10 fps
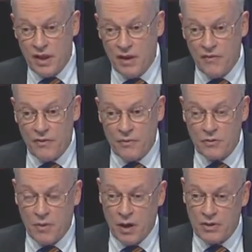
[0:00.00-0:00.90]
of the
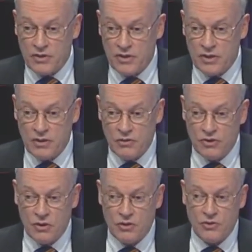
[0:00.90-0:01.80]
response to
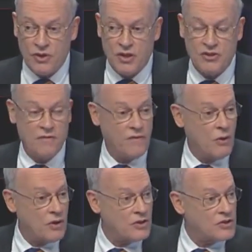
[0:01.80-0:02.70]
surgery is the
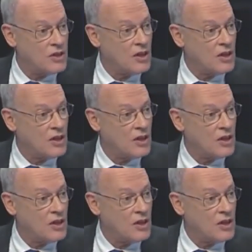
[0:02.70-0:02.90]
focus